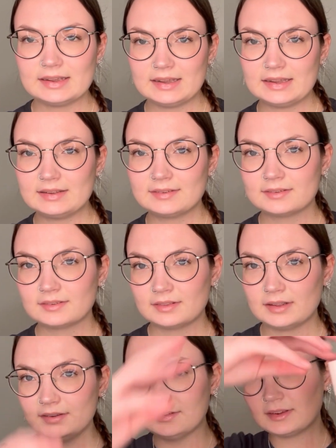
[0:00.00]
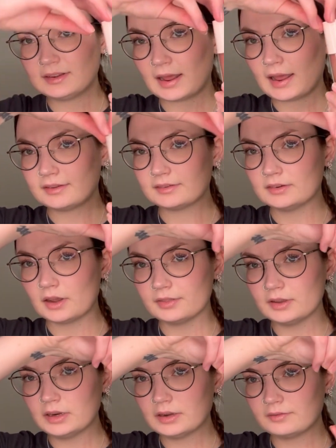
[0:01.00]
is this. It has
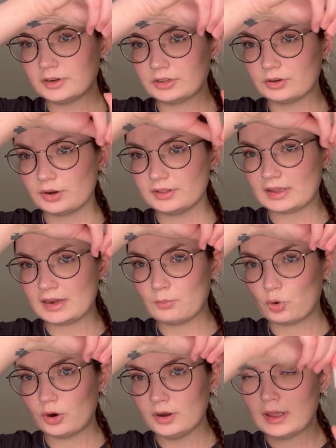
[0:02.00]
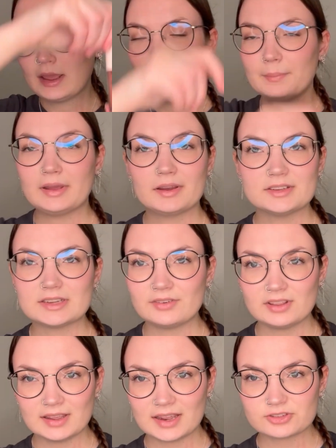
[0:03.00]
nothing written on it anymore because
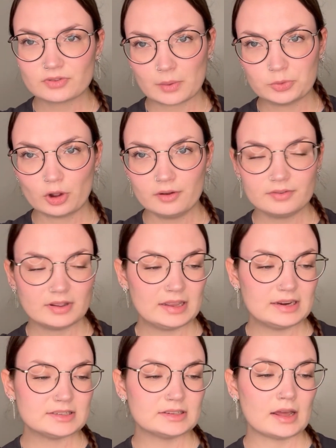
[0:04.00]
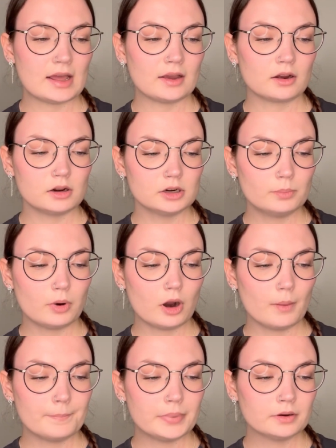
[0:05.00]
everything has rubbed off. It is the
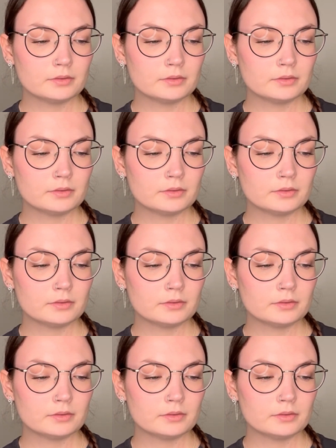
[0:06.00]
Colourpop